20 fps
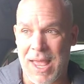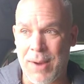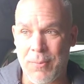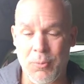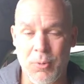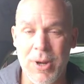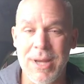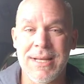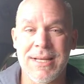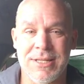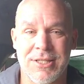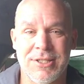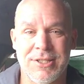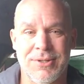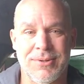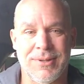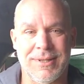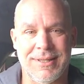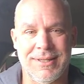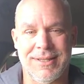I'm witness
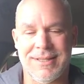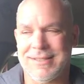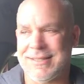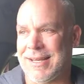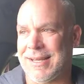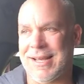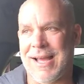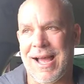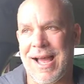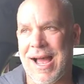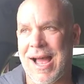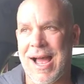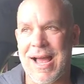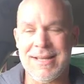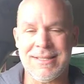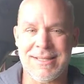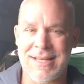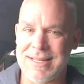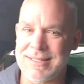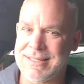to it. It's like,
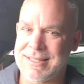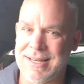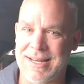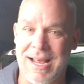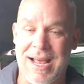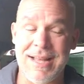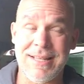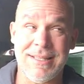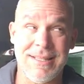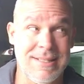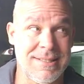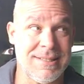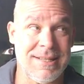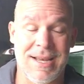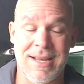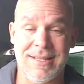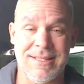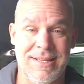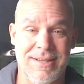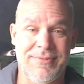I tested it. I did
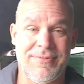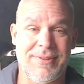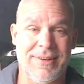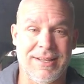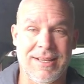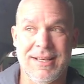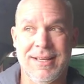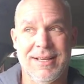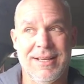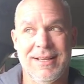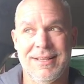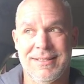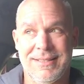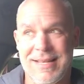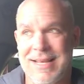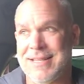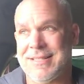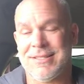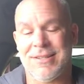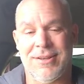scientific
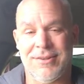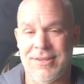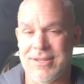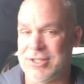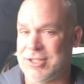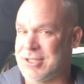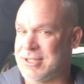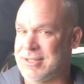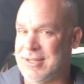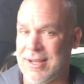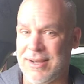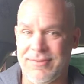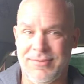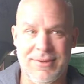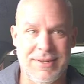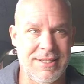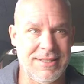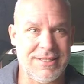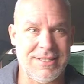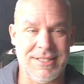test on this stuff.
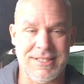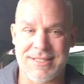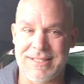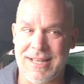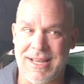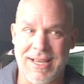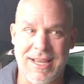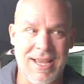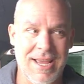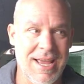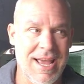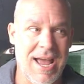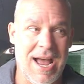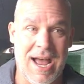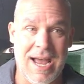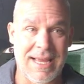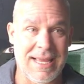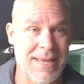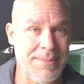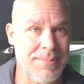And it's just like,
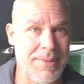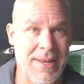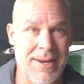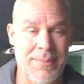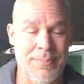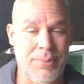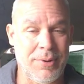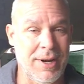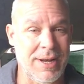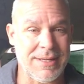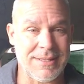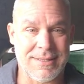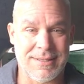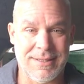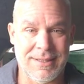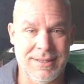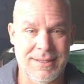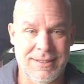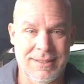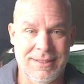I keep getting
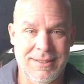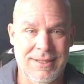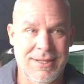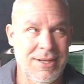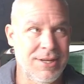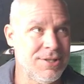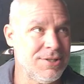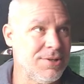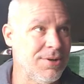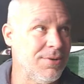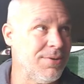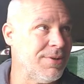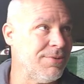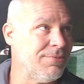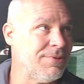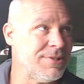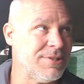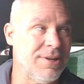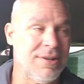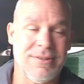impressed. So the
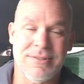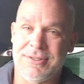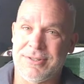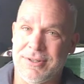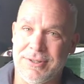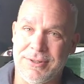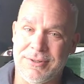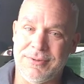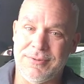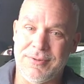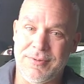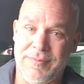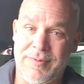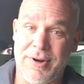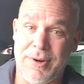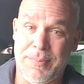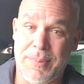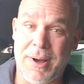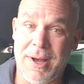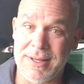results are
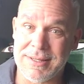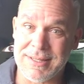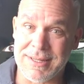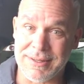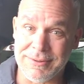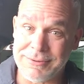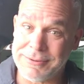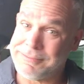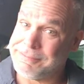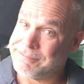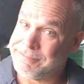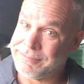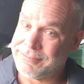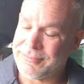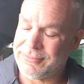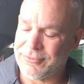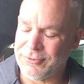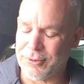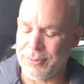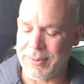very positive
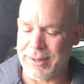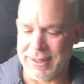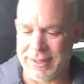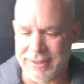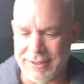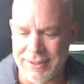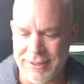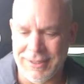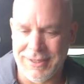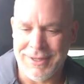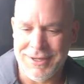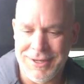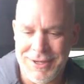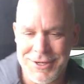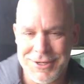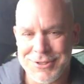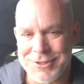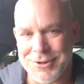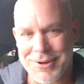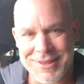for me.
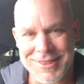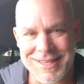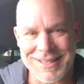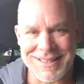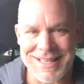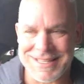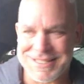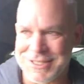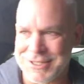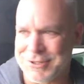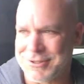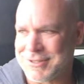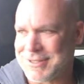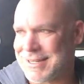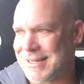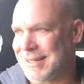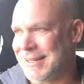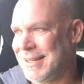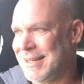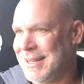So I think that's
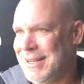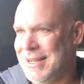interesting.